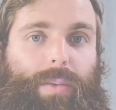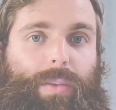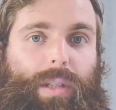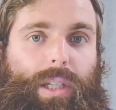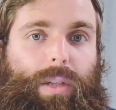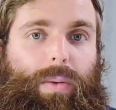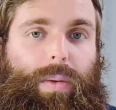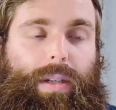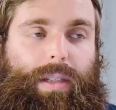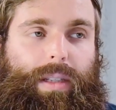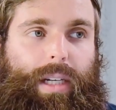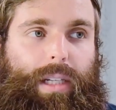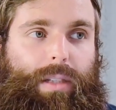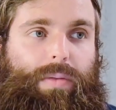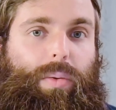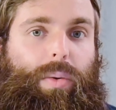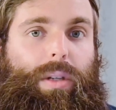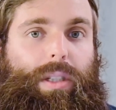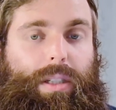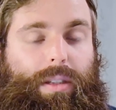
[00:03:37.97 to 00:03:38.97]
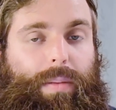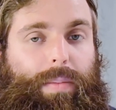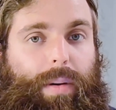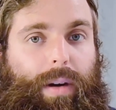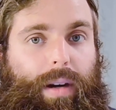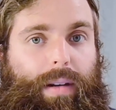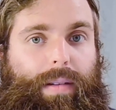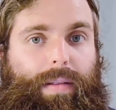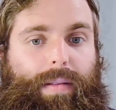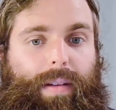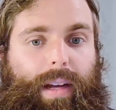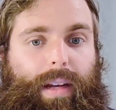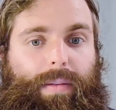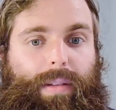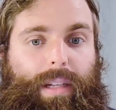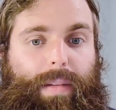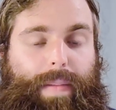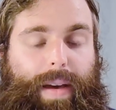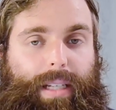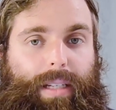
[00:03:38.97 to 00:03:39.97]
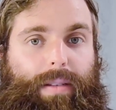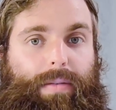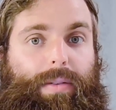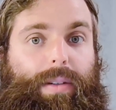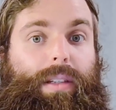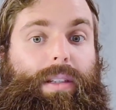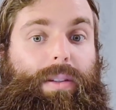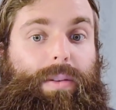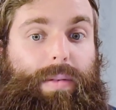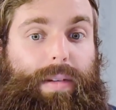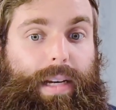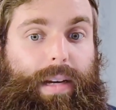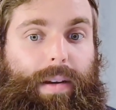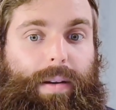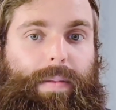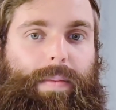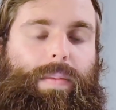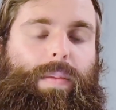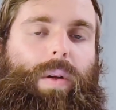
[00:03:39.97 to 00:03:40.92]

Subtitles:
really what sets Foregen apart and really makes it very unique.